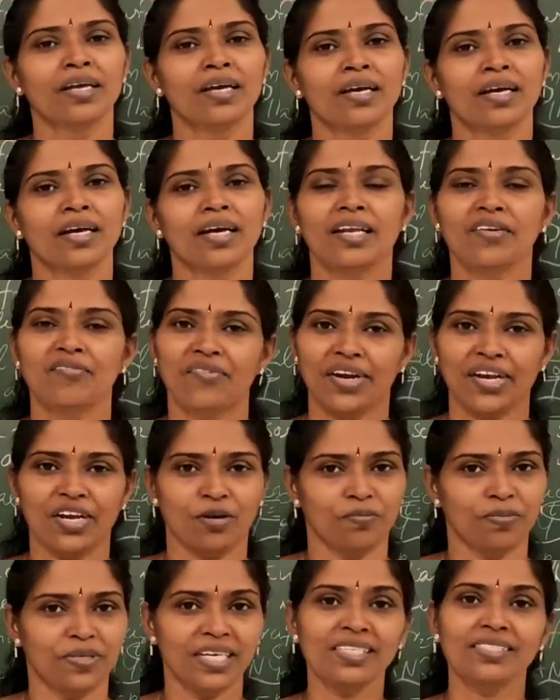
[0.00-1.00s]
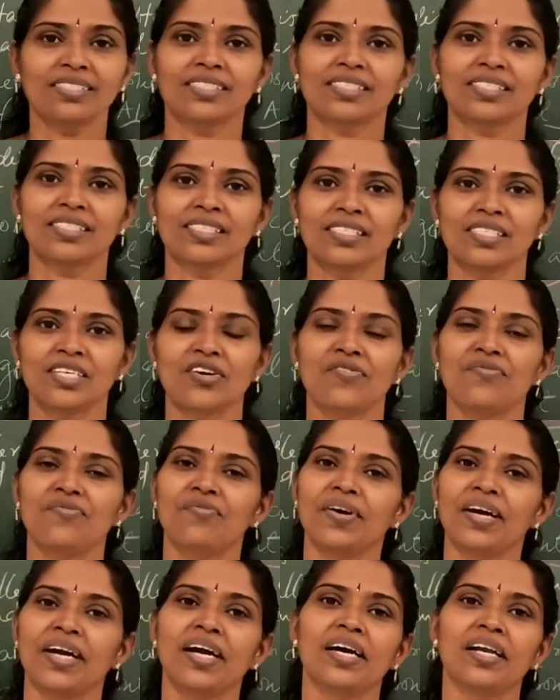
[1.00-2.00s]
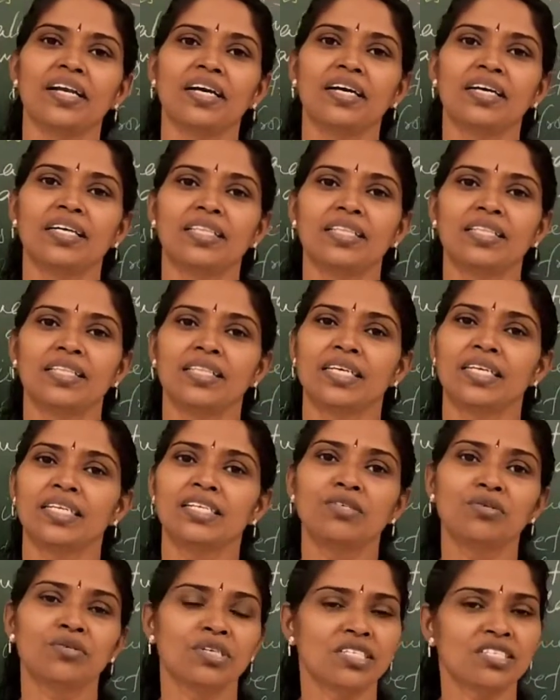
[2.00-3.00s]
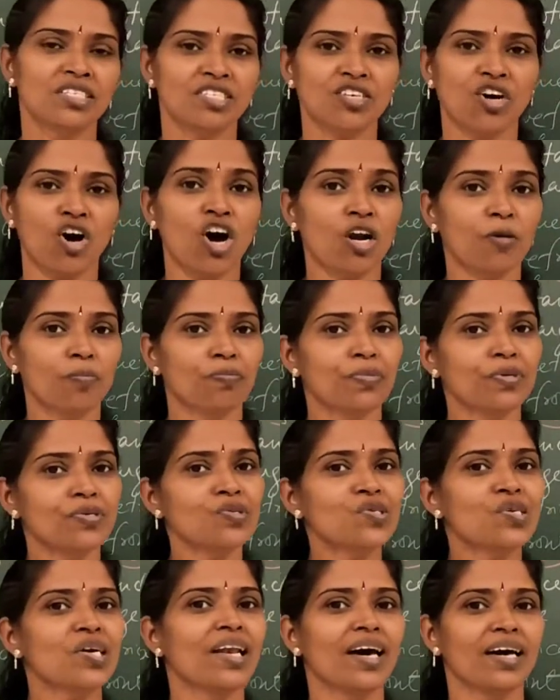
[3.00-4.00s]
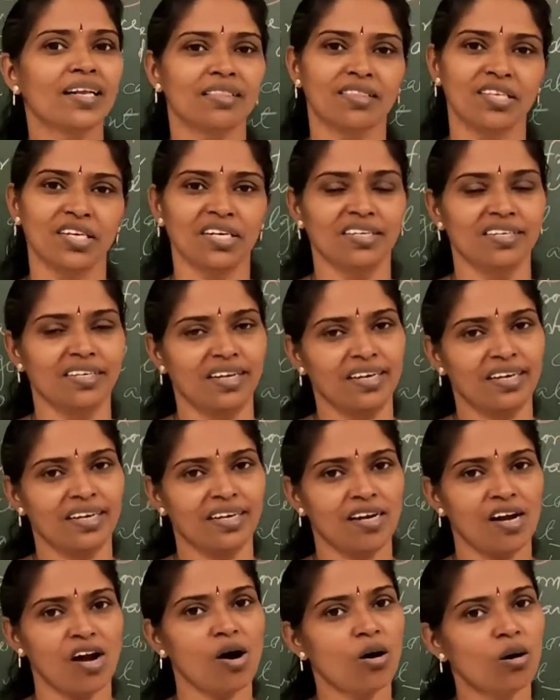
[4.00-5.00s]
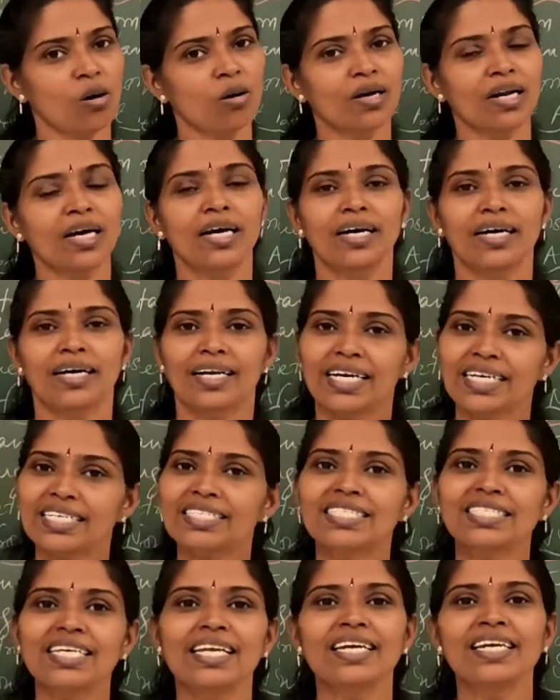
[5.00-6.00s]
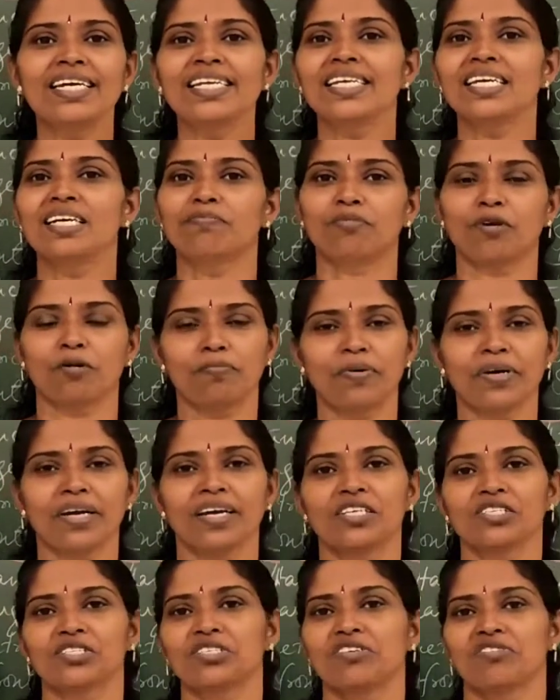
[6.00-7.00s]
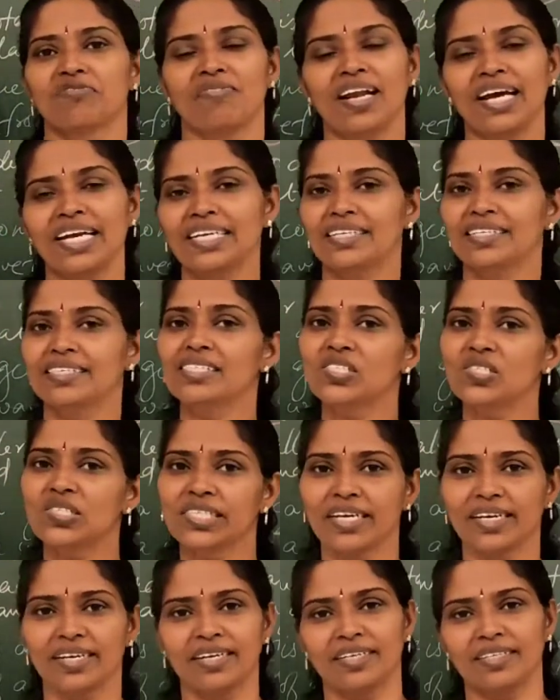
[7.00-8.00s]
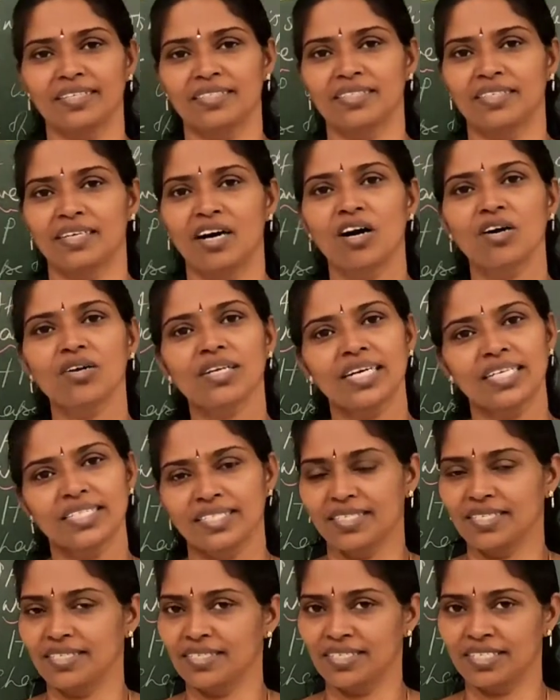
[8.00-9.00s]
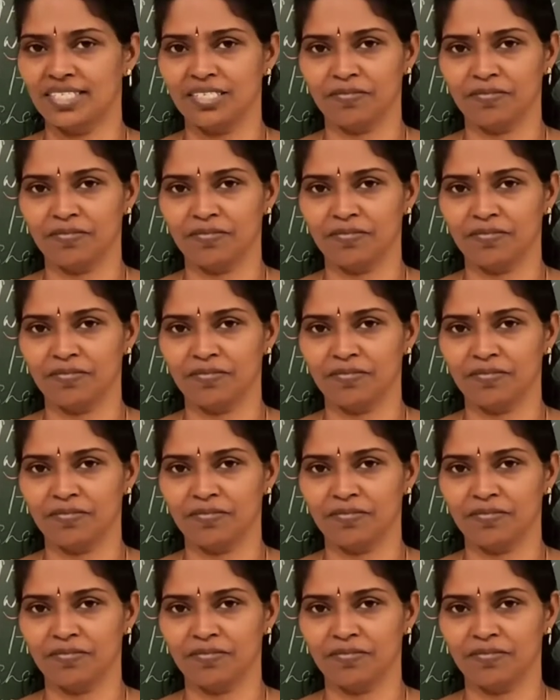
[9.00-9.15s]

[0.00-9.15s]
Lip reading: in ray optics, where the Newton's corpuscular theory or rectilinear propagation of light is taken or considered.